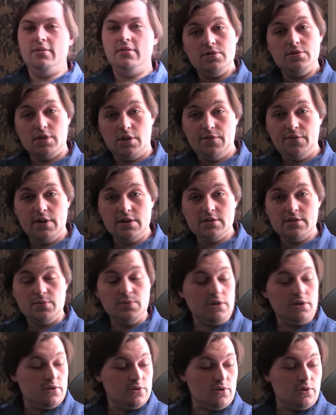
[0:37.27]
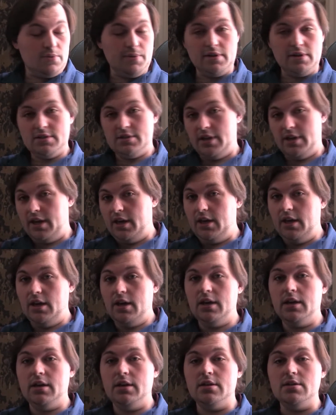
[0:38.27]
So the first thing we're going to talk about
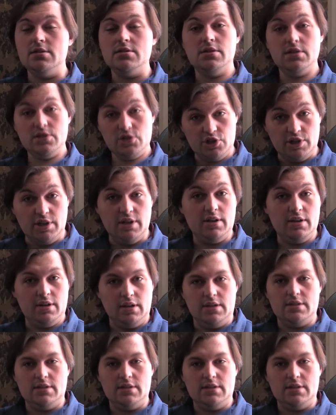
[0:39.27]
today is the gin